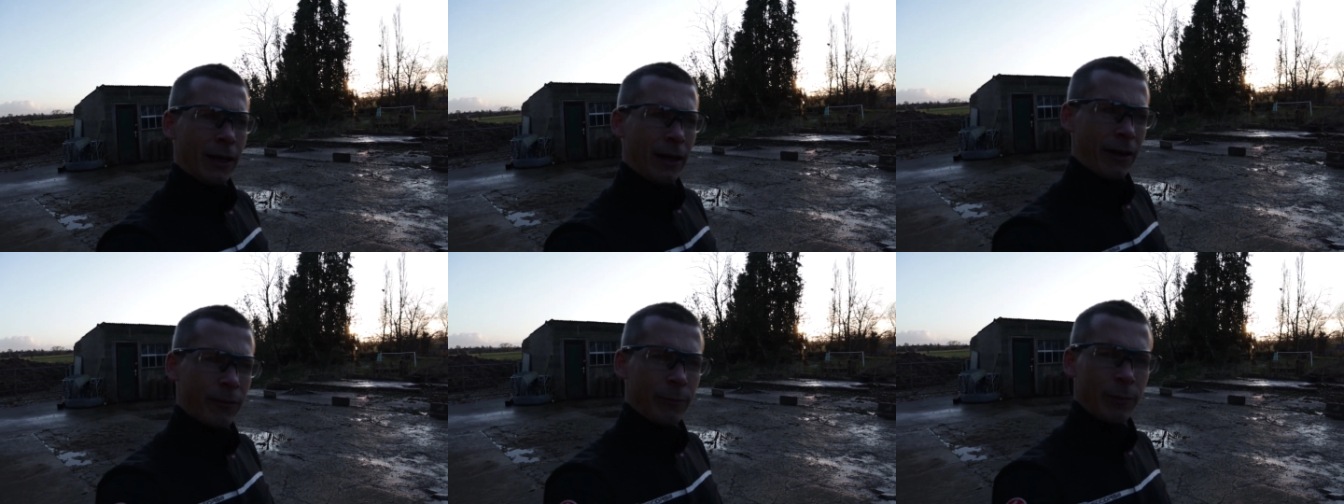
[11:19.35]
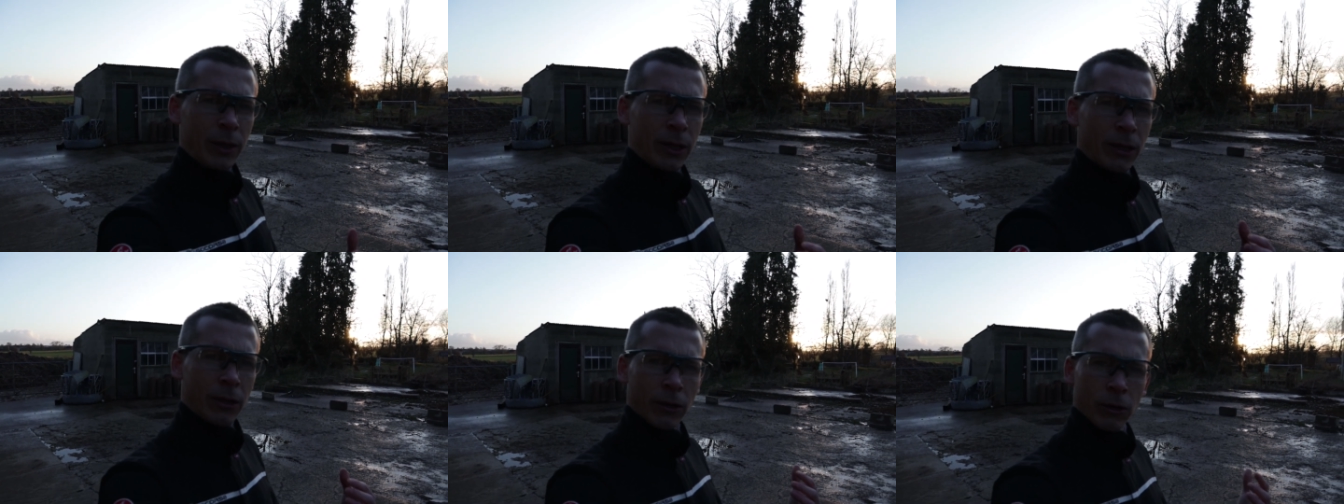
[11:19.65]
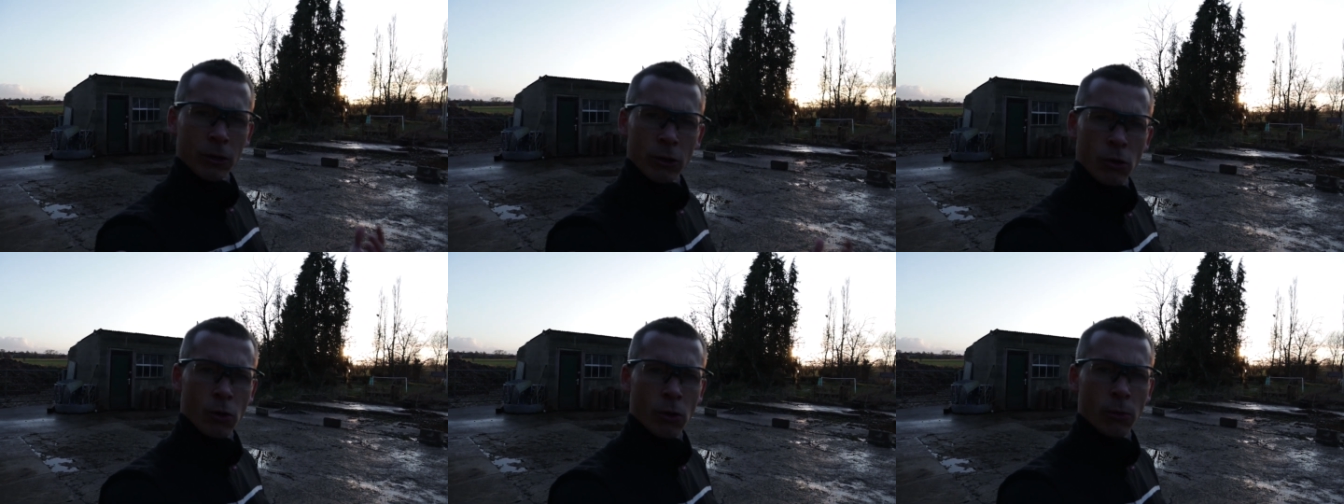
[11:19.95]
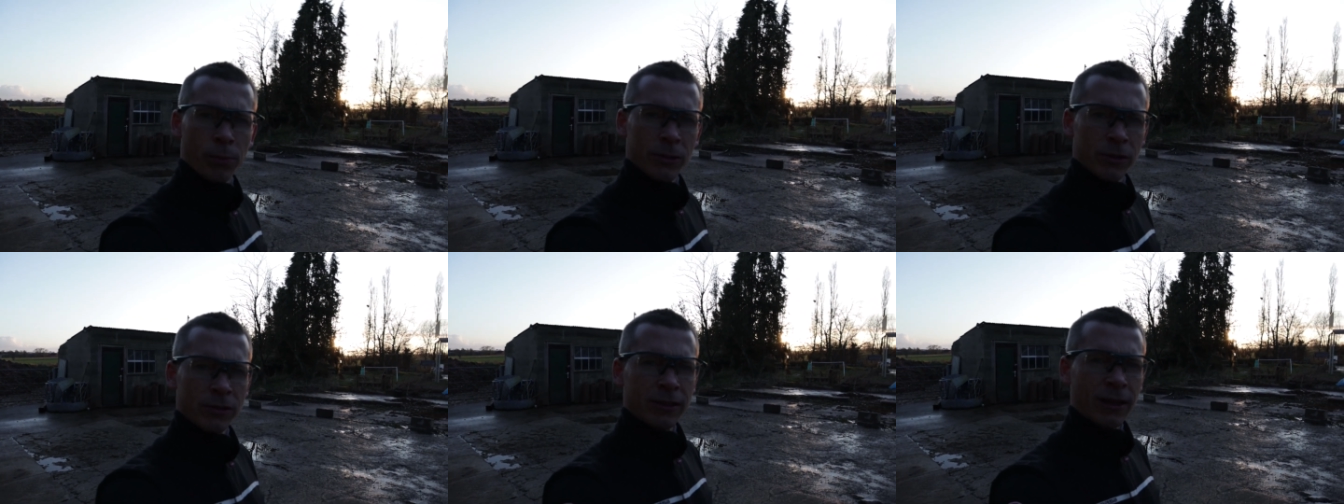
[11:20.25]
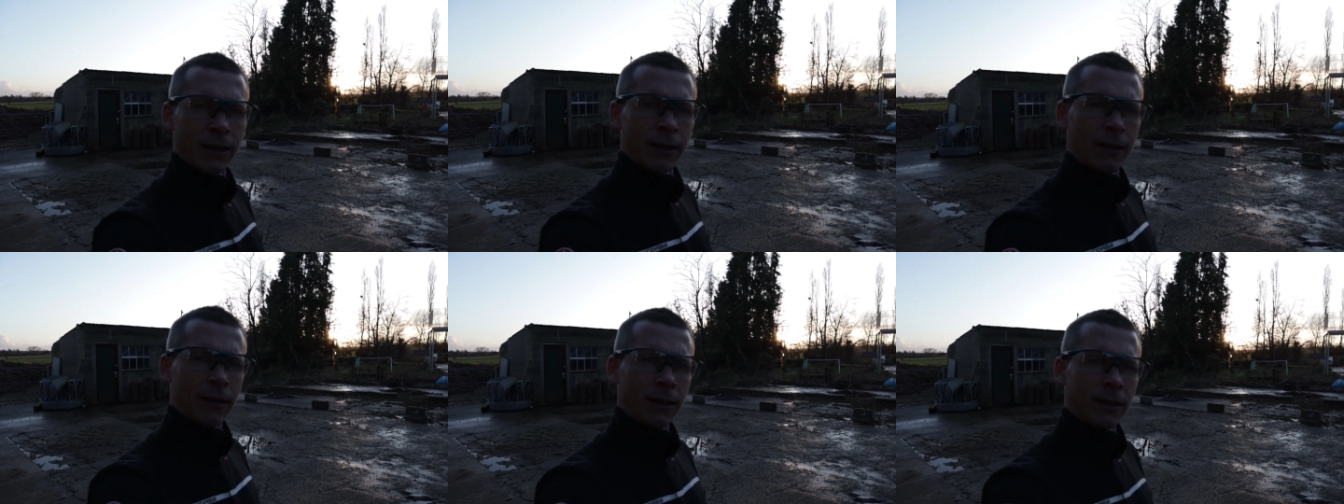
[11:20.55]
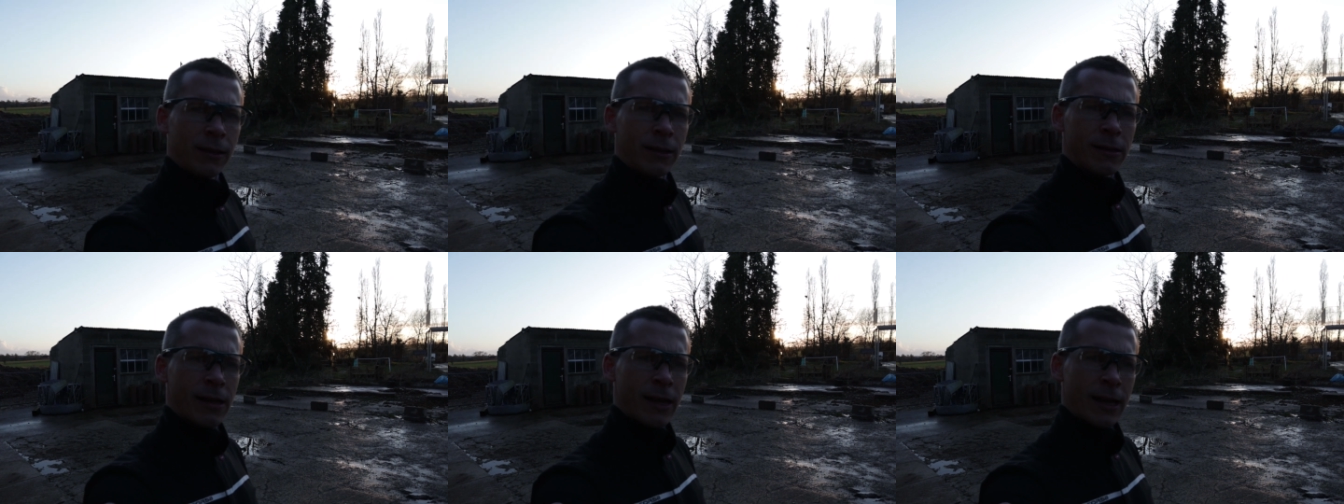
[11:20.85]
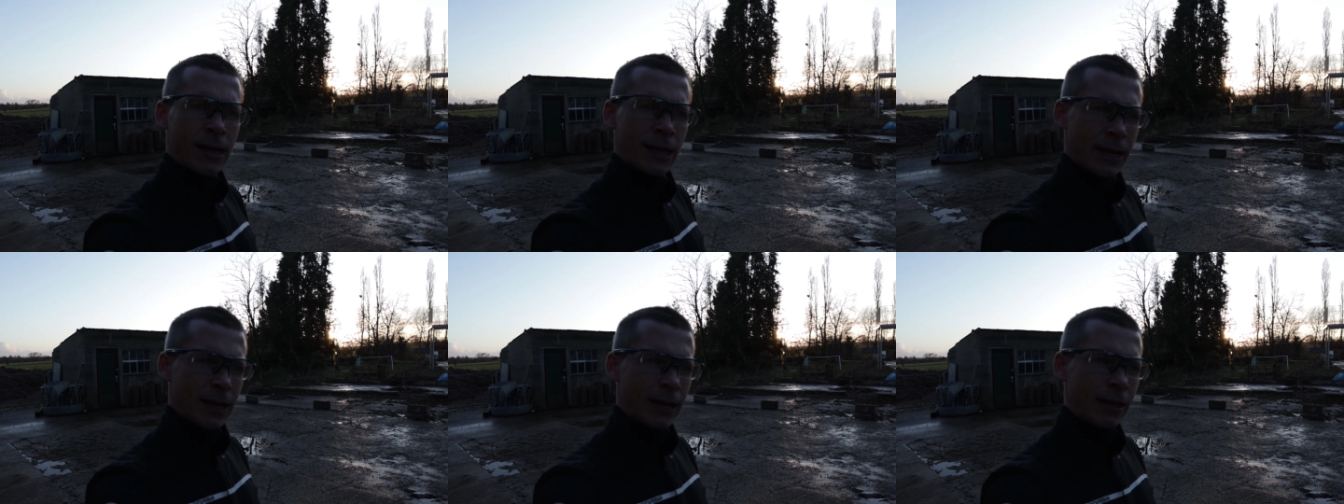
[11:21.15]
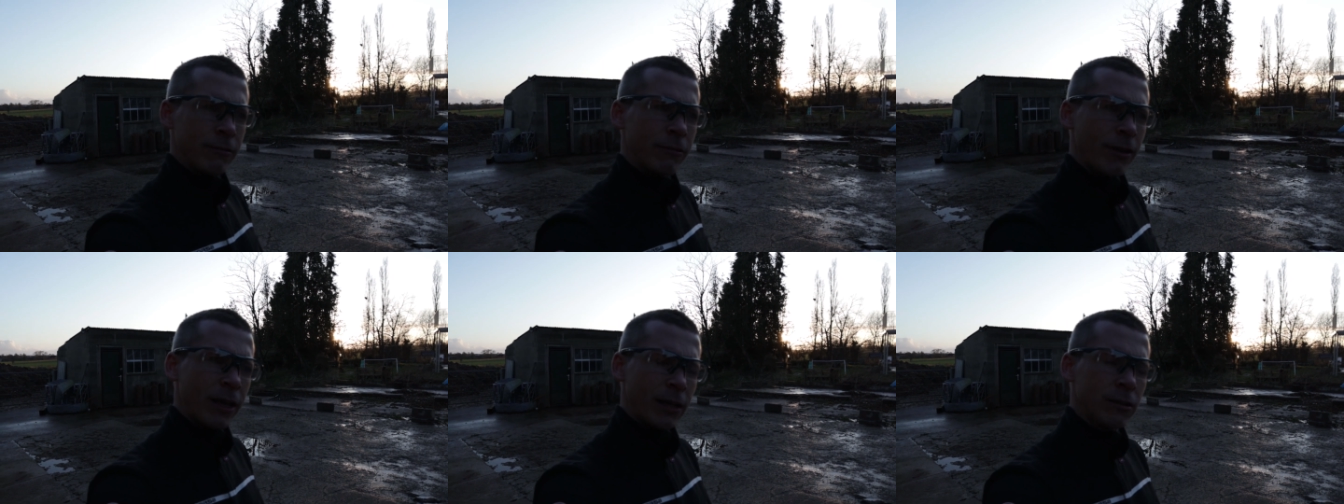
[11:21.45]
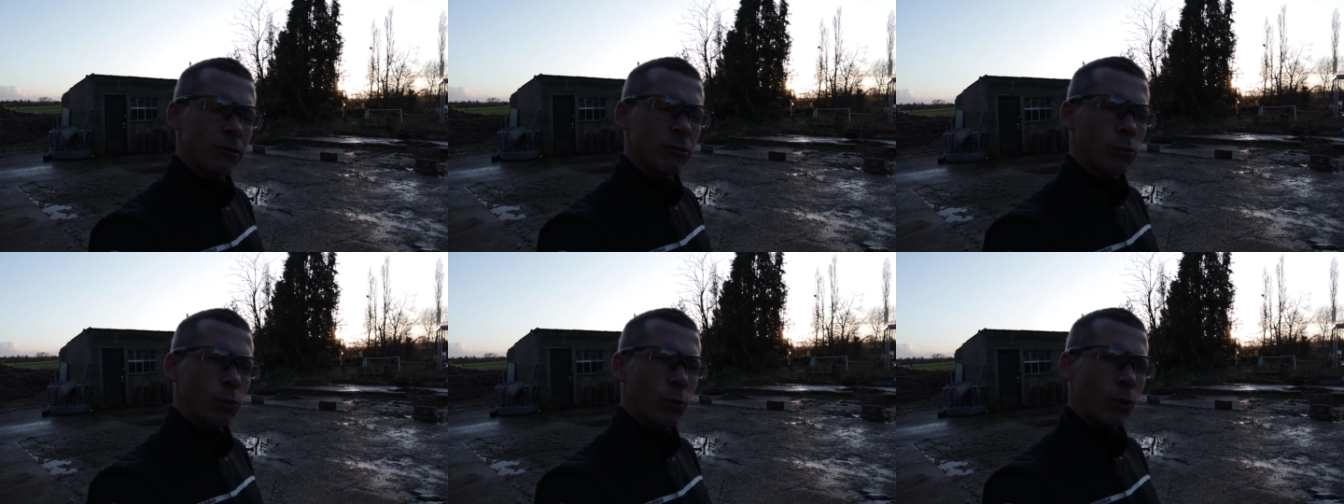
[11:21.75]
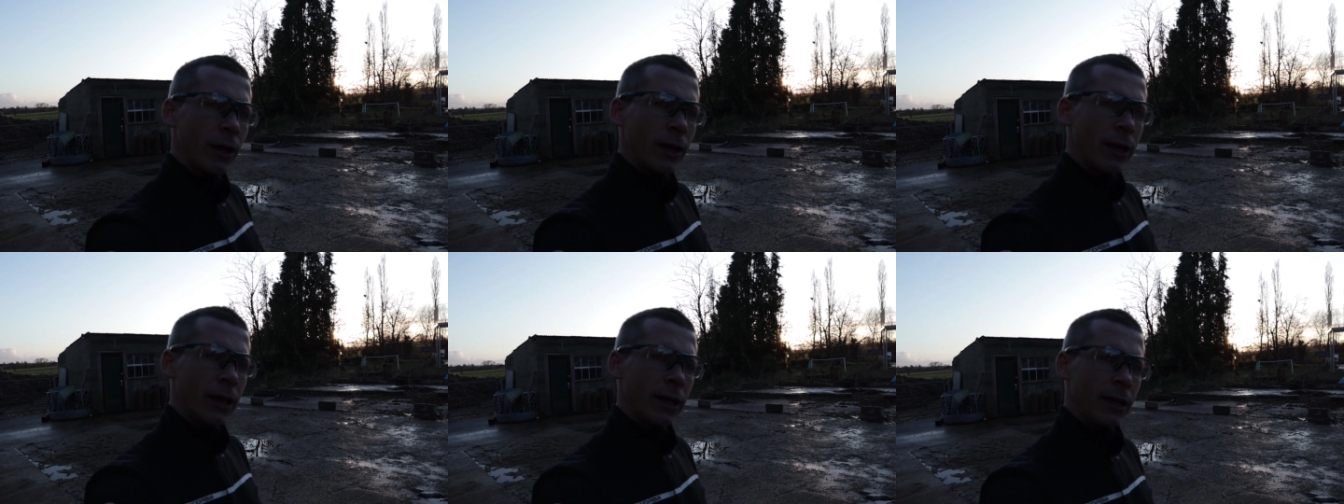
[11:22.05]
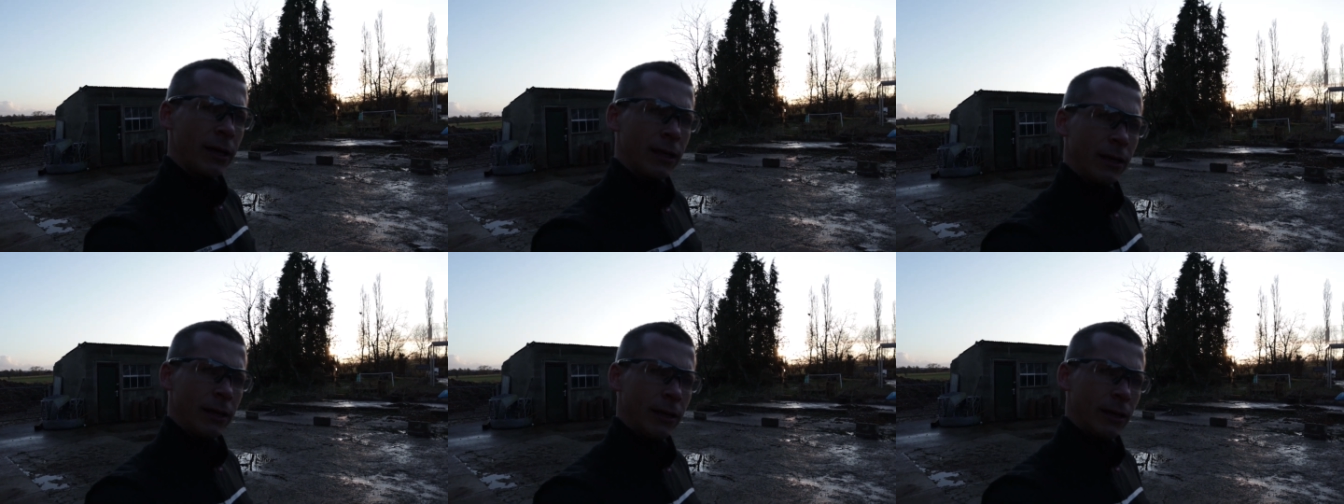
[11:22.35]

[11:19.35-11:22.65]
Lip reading: I've been on a corporate cycling day and I've had to wear